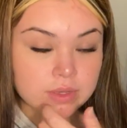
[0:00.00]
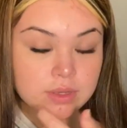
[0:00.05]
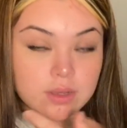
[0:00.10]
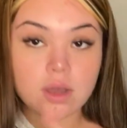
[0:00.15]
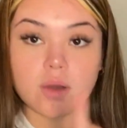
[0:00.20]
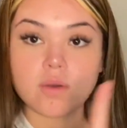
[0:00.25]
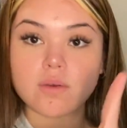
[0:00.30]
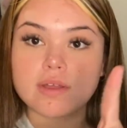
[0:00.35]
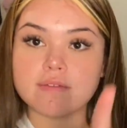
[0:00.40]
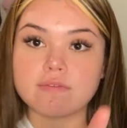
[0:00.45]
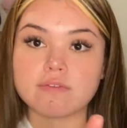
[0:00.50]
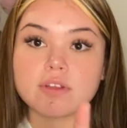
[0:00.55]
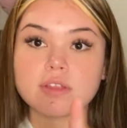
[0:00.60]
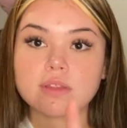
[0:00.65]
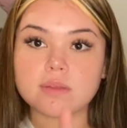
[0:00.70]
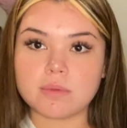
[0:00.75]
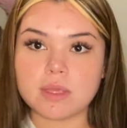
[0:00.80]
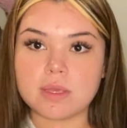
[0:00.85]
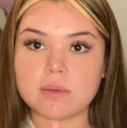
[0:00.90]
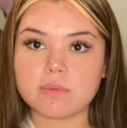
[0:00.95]
Oh, and for
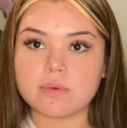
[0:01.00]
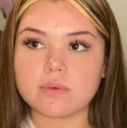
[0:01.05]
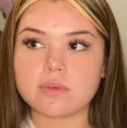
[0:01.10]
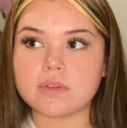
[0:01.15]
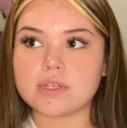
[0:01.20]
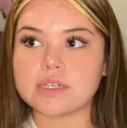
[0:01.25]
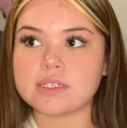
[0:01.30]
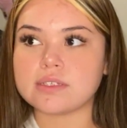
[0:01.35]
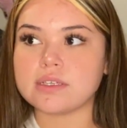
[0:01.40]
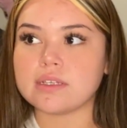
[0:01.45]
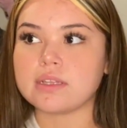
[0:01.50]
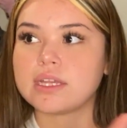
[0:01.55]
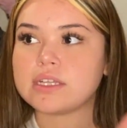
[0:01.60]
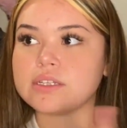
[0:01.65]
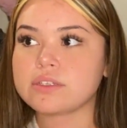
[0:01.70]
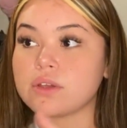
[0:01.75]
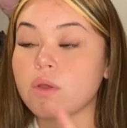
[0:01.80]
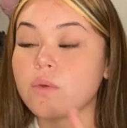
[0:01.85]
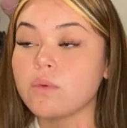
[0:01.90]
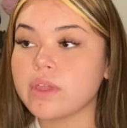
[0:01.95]
the people that said
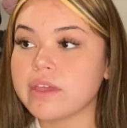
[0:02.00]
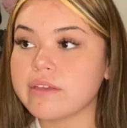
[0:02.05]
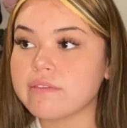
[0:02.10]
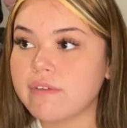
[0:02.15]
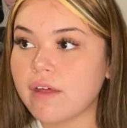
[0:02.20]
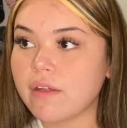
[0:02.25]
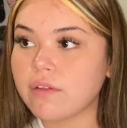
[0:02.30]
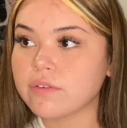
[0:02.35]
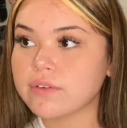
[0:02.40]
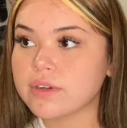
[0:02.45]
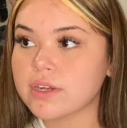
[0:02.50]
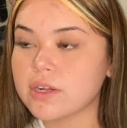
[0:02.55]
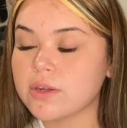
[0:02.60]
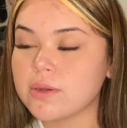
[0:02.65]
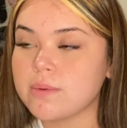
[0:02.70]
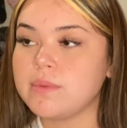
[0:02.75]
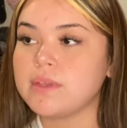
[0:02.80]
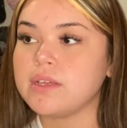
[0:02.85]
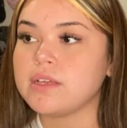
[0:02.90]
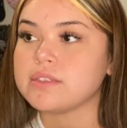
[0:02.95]
like don't get
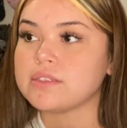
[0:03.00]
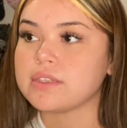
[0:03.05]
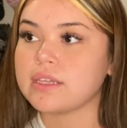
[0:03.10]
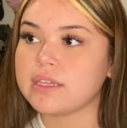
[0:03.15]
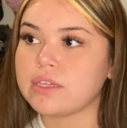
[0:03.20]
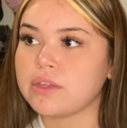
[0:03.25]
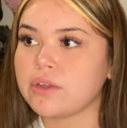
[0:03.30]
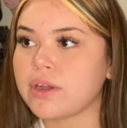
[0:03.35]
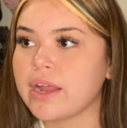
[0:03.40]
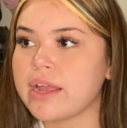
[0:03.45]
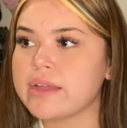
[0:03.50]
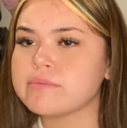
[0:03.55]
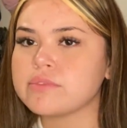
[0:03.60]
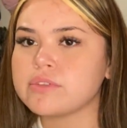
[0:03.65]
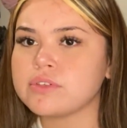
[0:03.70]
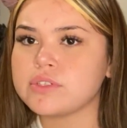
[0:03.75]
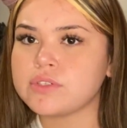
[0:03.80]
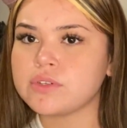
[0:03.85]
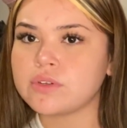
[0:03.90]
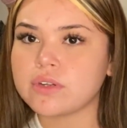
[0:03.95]
Velcro because like your
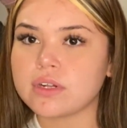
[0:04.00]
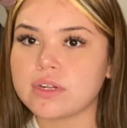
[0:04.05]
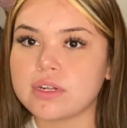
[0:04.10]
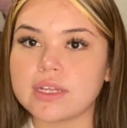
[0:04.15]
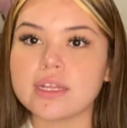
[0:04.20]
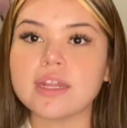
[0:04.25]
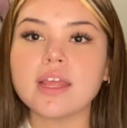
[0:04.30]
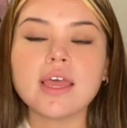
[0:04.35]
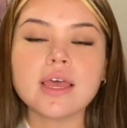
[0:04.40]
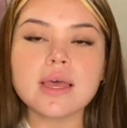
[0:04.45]
hamster chewed on it,